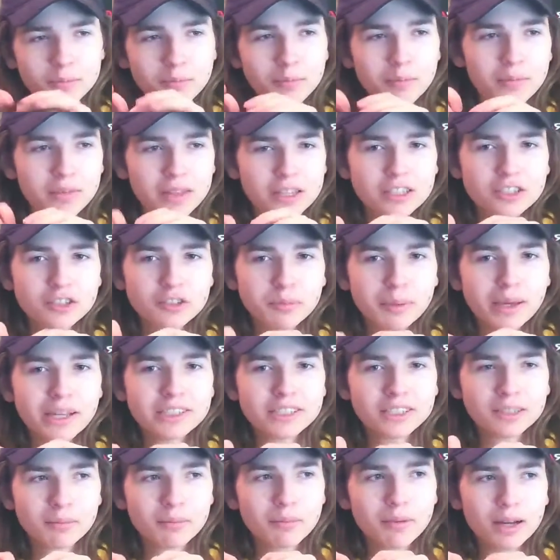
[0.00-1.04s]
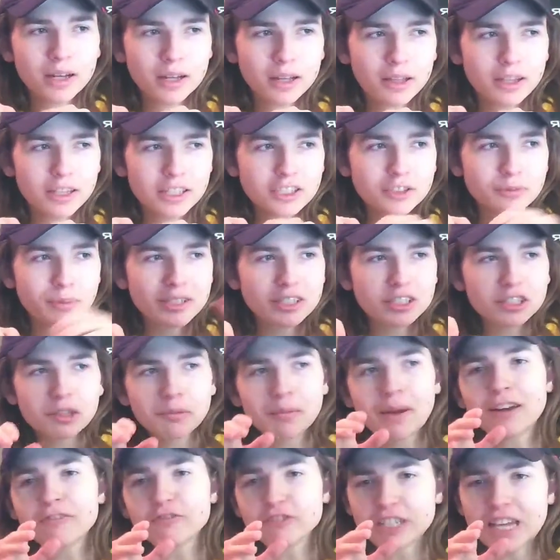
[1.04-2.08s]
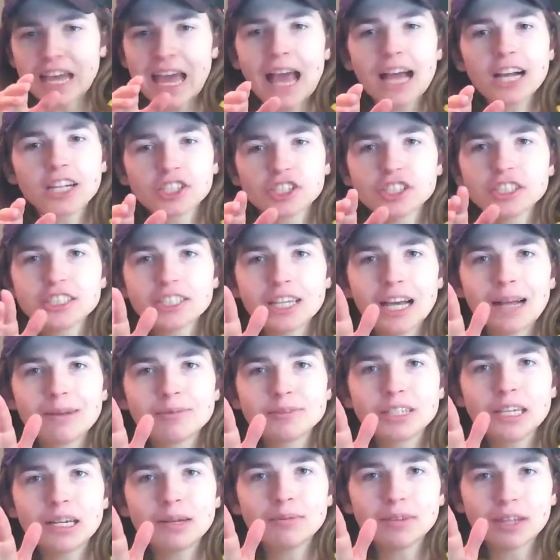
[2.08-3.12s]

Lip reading: this is basically my reaction typed up,